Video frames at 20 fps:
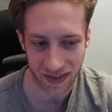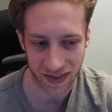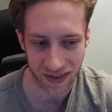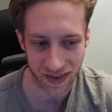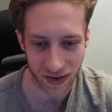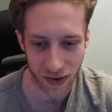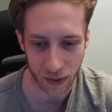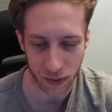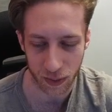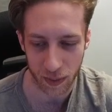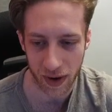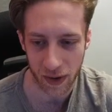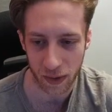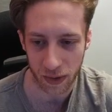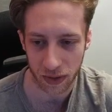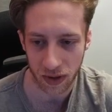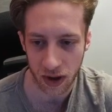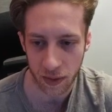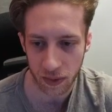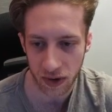go through my whole
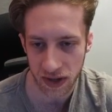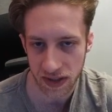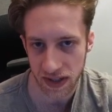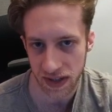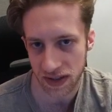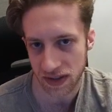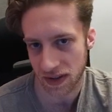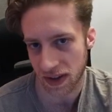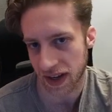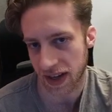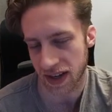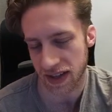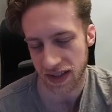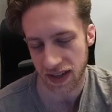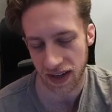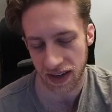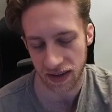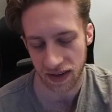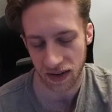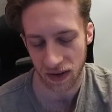thought process. So like I
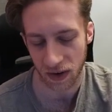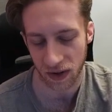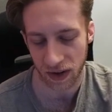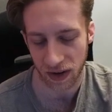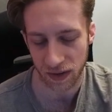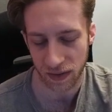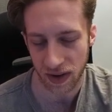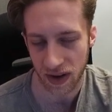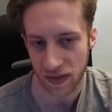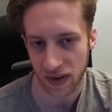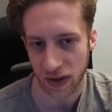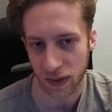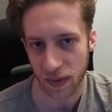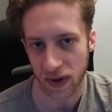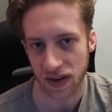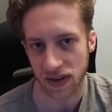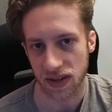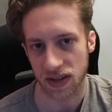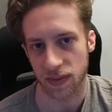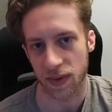said earlier, if you have any
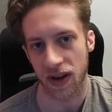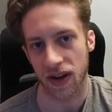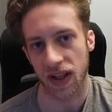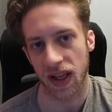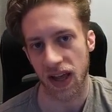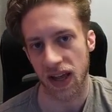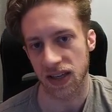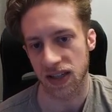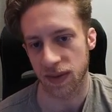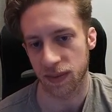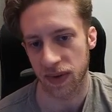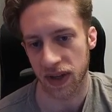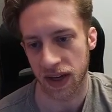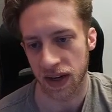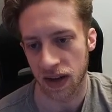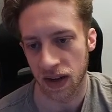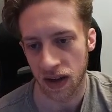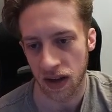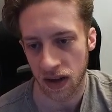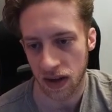questions about any hands I played,
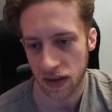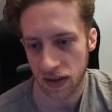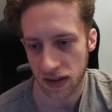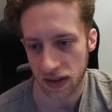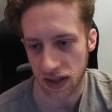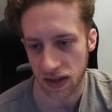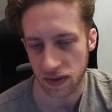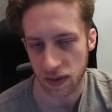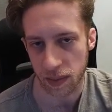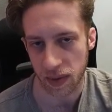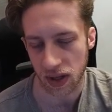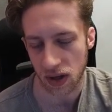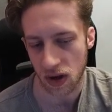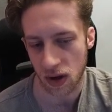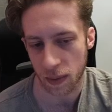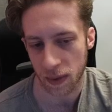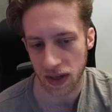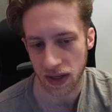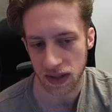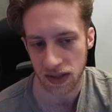leave them in the
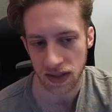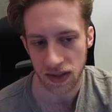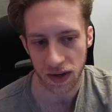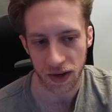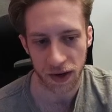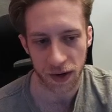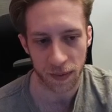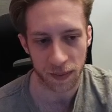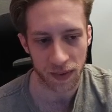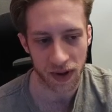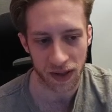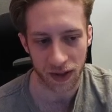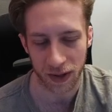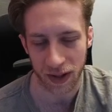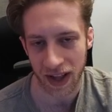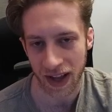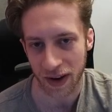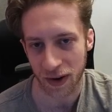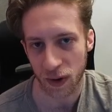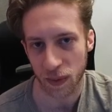comments. Other than
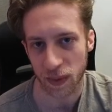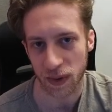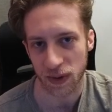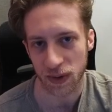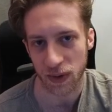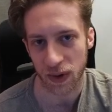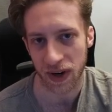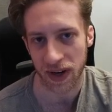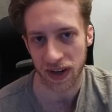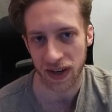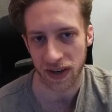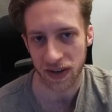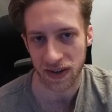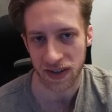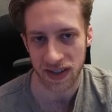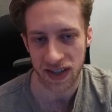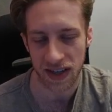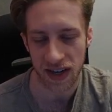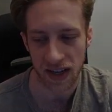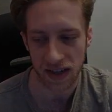that, hope you enjoyed, and
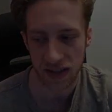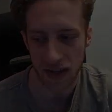see you next